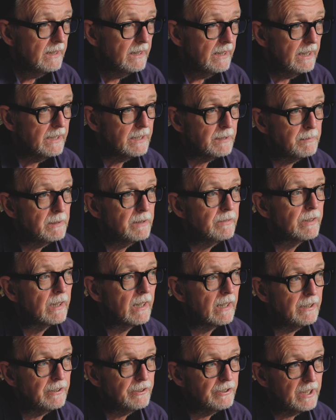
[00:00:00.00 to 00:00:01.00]
bit of a
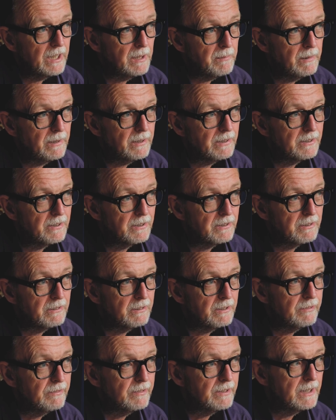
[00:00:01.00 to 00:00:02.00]
cliche, but it's a sort
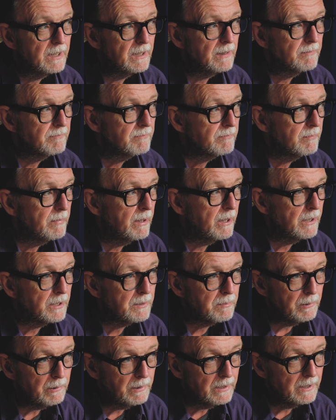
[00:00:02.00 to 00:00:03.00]
of passport